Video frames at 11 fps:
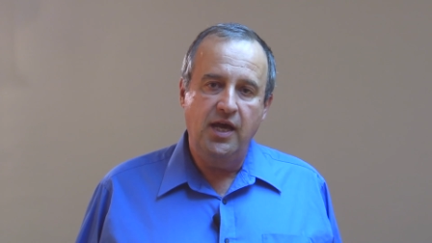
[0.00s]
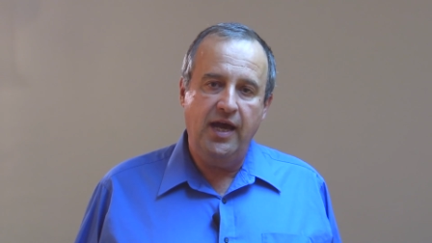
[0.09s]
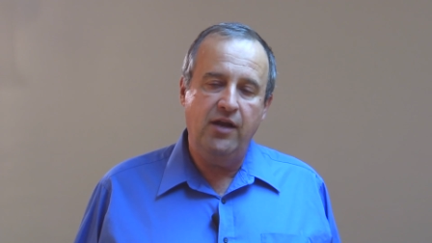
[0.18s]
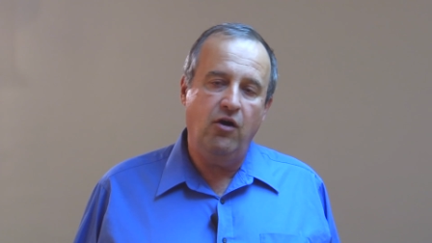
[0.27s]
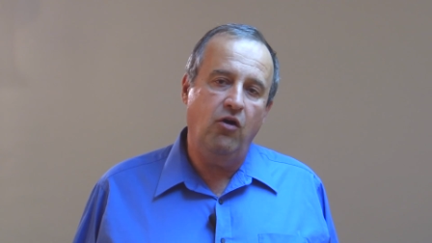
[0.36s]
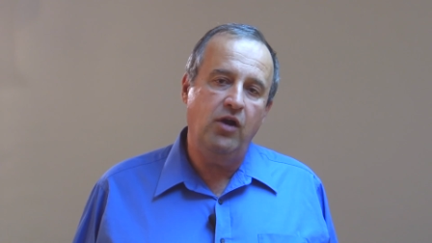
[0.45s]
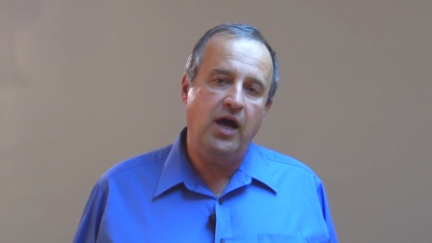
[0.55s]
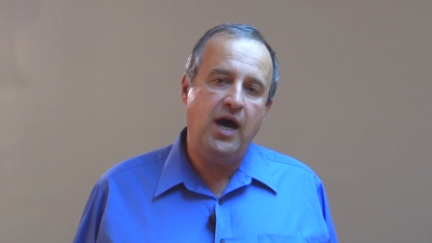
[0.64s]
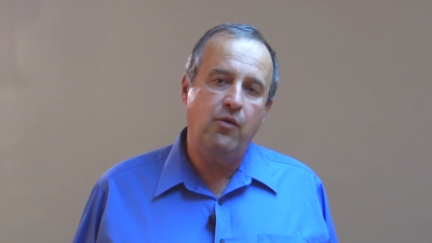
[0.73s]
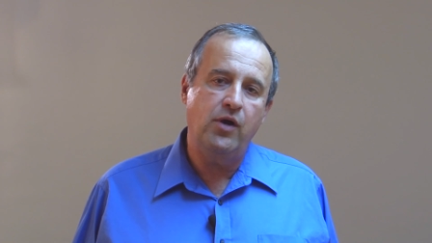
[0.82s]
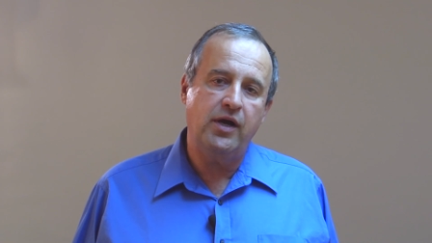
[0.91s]
and all
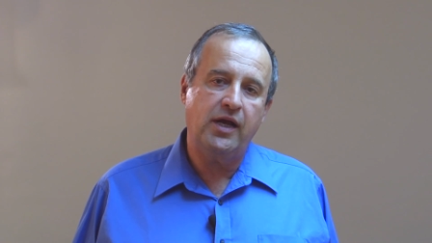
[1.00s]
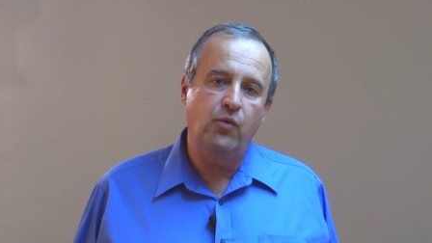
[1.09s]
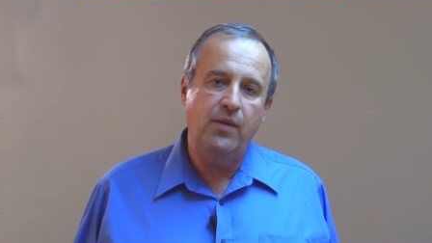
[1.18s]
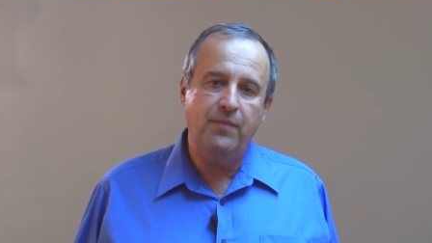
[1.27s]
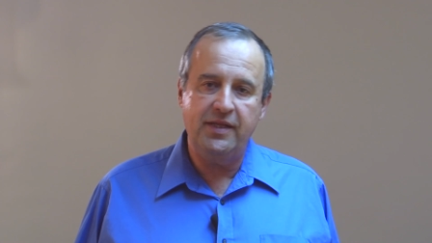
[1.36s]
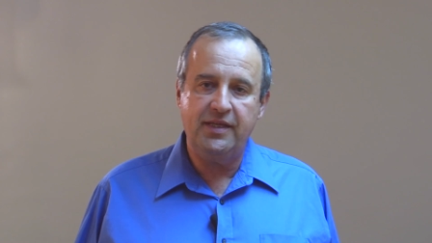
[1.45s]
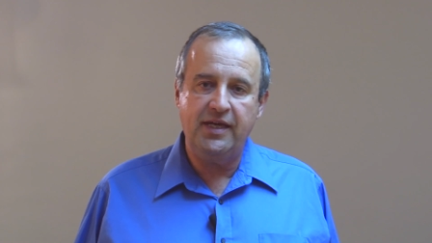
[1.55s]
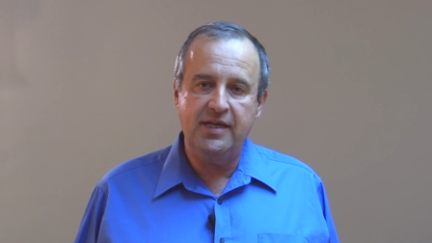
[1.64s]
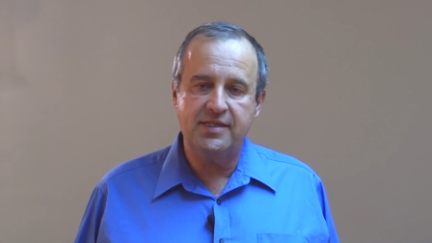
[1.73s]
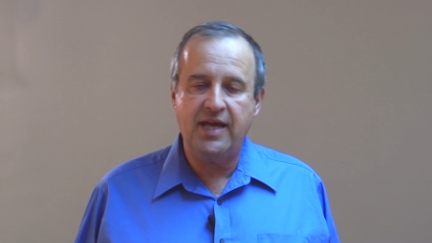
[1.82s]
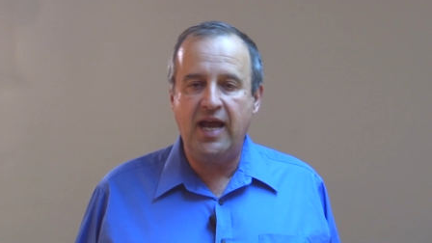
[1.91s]
our equipment
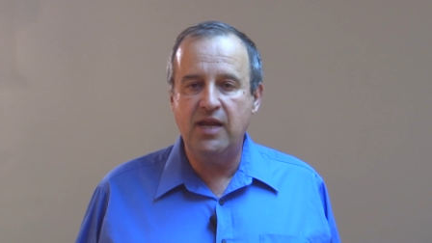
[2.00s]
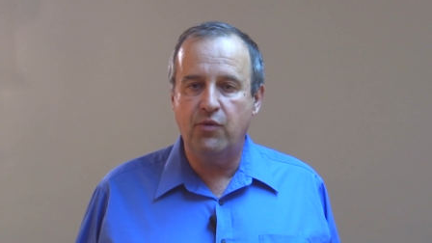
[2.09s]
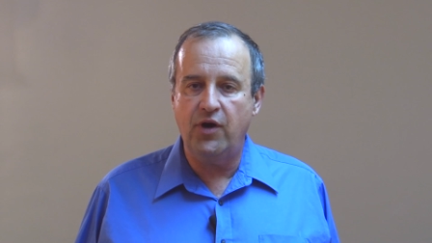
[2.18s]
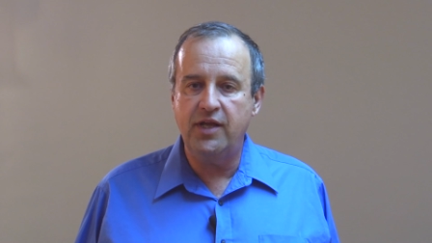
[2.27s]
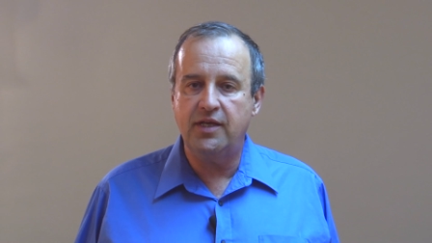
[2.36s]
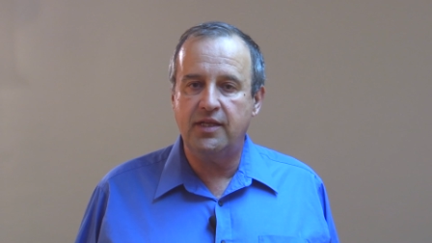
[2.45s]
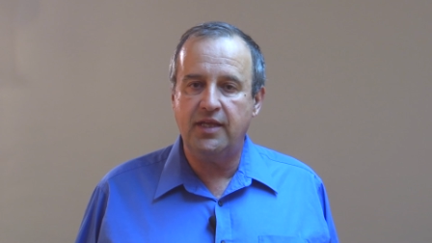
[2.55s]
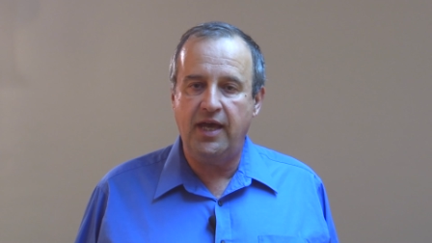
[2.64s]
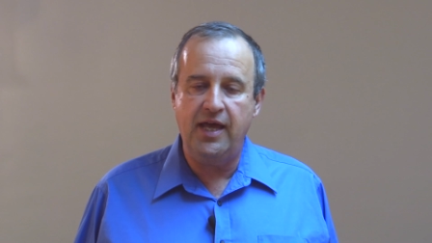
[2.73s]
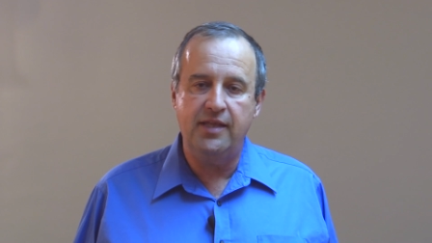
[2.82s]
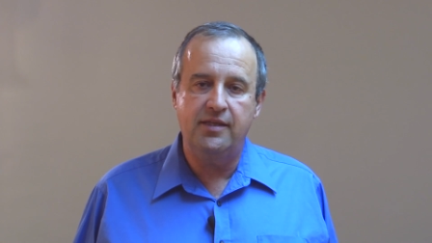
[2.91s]
is calibrated
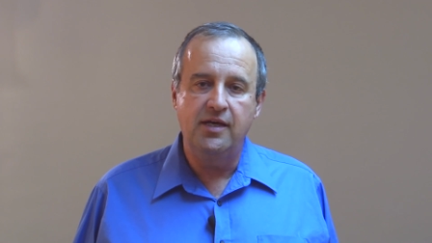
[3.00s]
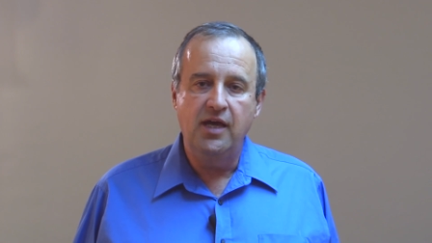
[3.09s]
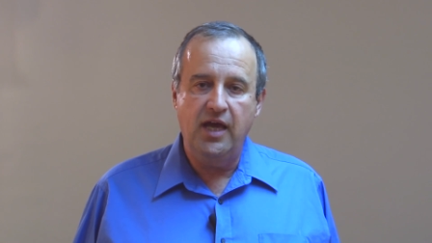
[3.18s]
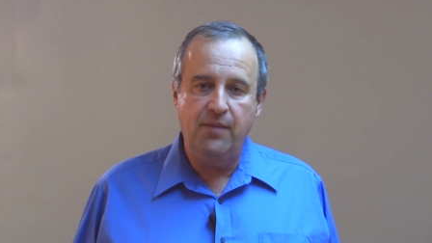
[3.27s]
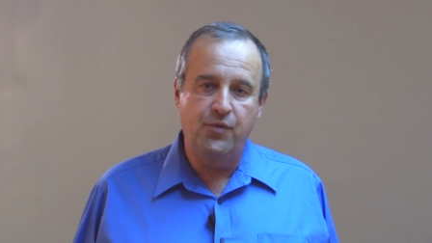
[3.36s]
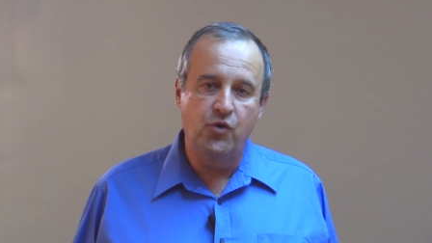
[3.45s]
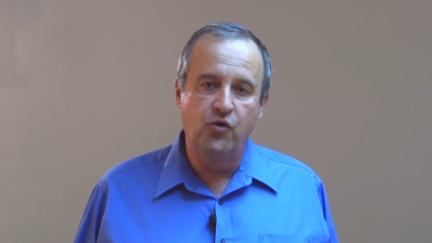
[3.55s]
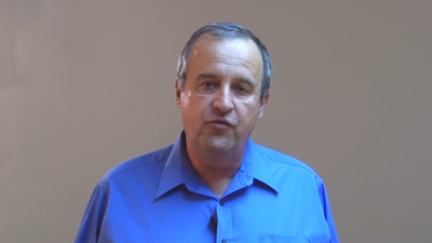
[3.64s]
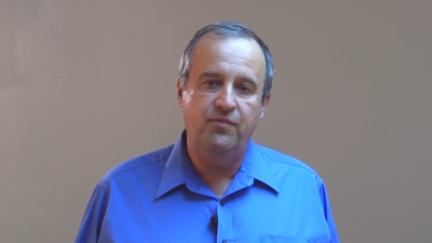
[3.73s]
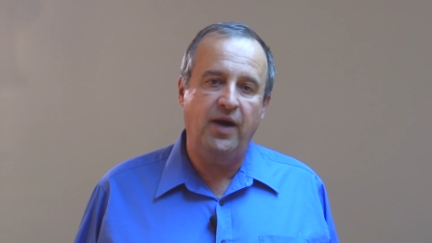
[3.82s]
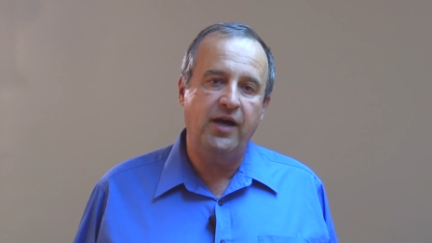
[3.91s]
and
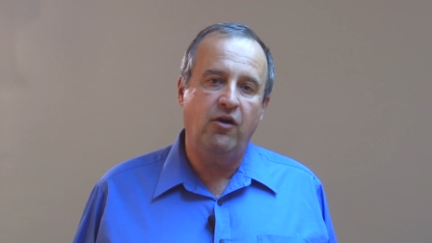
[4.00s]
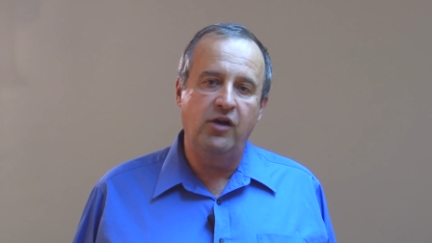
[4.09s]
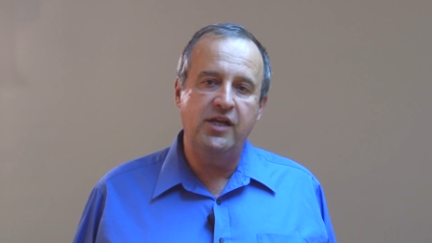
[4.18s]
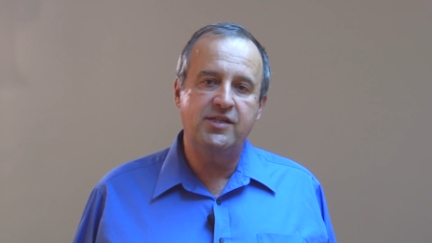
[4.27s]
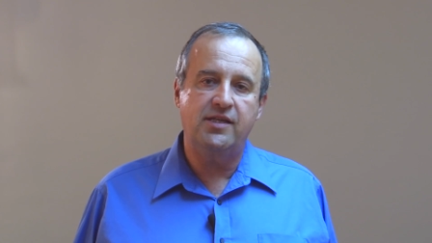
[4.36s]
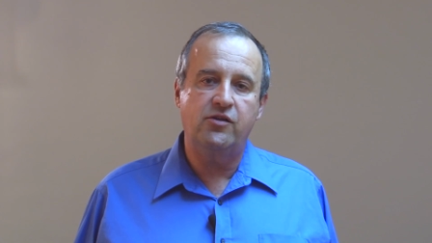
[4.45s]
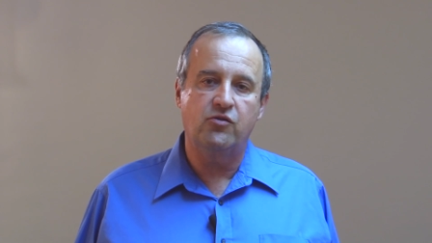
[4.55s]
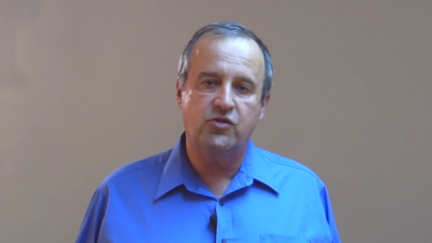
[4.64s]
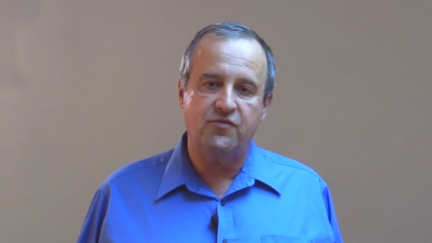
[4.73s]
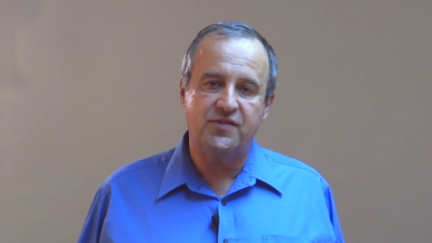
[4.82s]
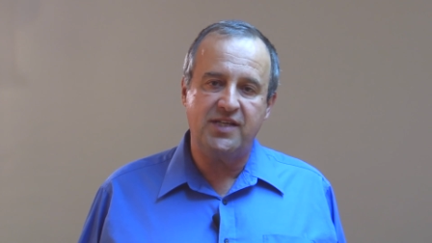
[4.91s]
approved by all
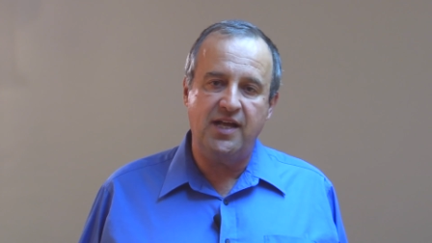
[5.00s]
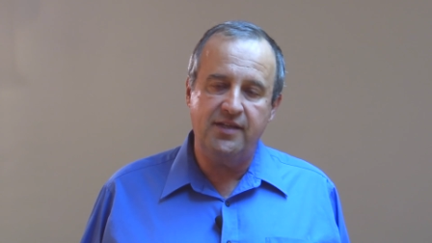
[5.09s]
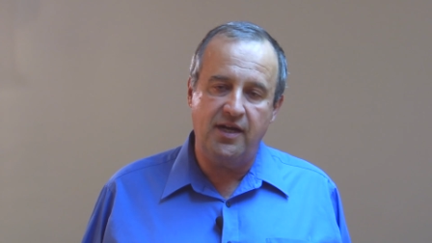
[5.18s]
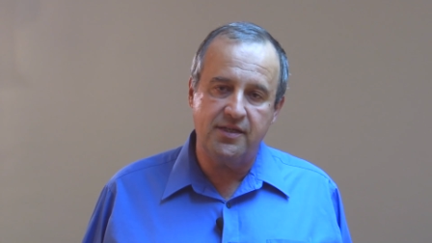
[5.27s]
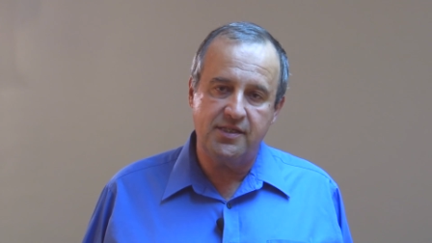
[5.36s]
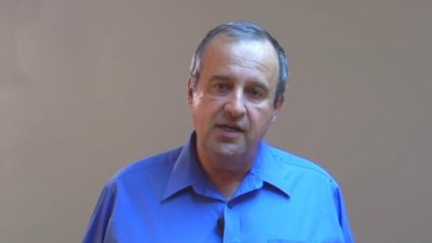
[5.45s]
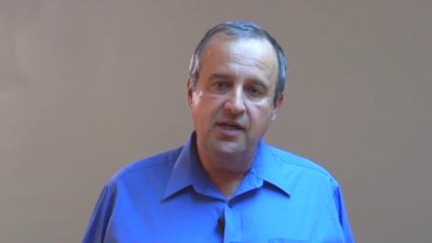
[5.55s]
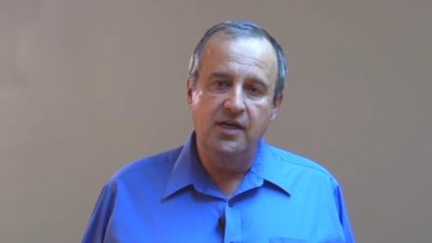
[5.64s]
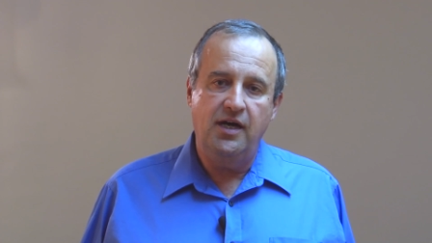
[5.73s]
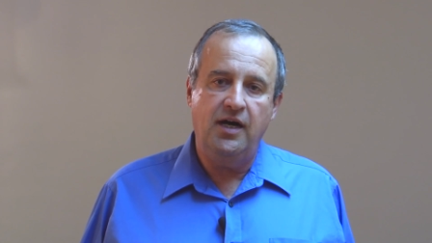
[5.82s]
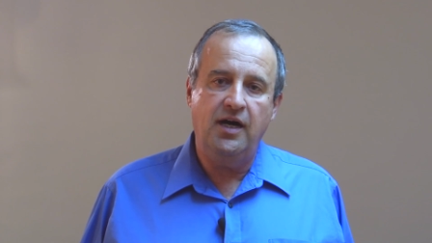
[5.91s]
institutes of standards
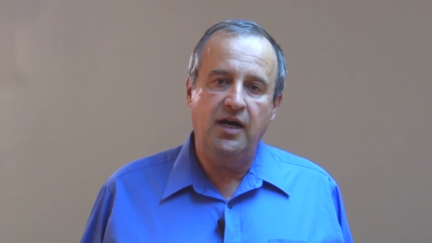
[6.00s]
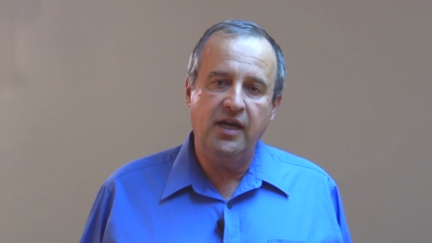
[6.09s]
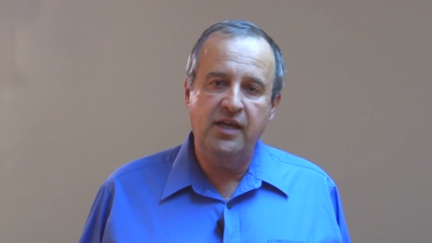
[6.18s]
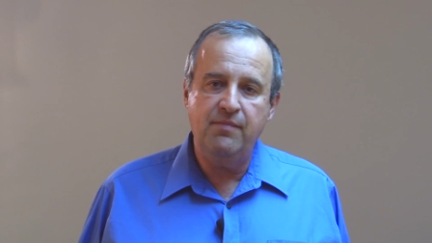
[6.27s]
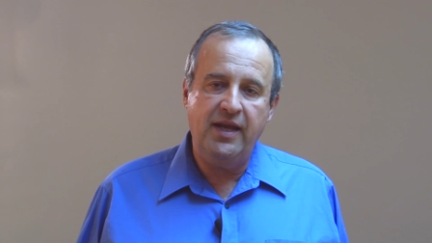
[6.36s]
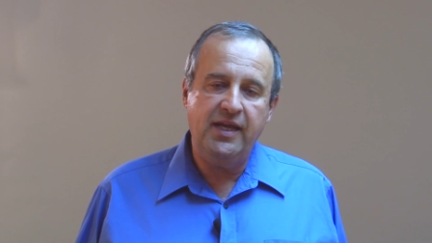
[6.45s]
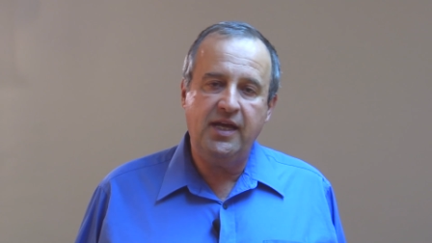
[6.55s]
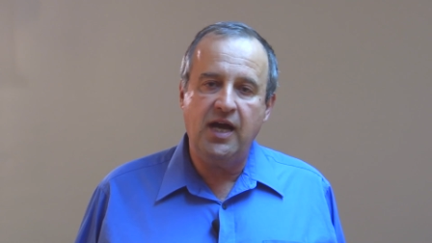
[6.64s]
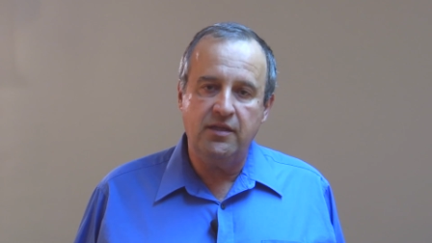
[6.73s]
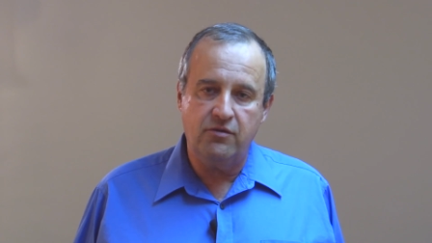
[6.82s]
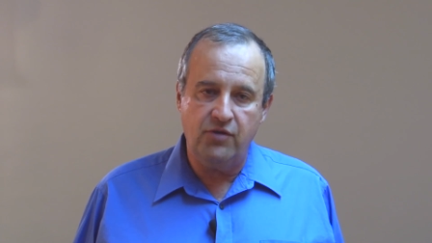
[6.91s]
uh, in many
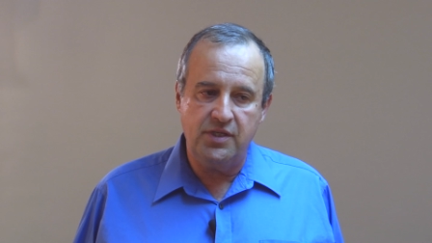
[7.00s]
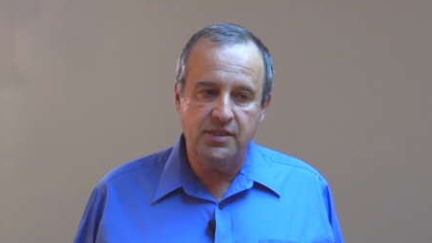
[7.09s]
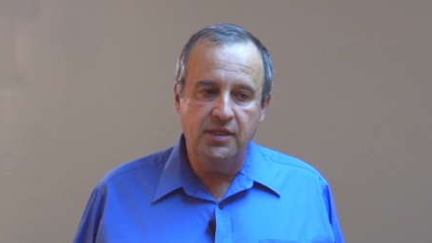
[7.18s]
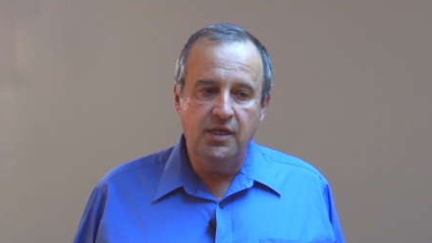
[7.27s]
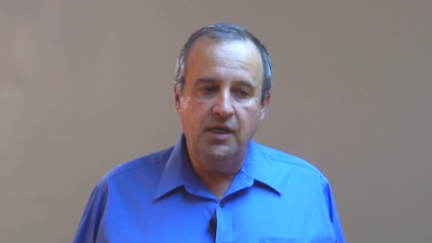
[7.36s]
countries.